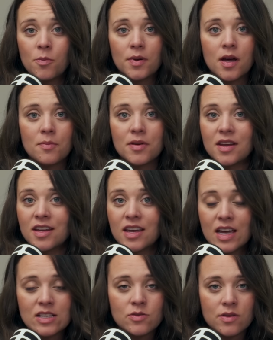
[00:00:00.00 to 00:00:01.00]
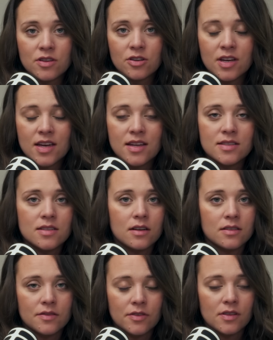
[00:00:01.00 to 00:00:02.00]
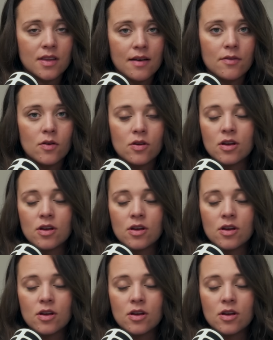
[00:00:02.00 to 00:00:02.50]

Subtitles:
open up and engage with your kids on a different level.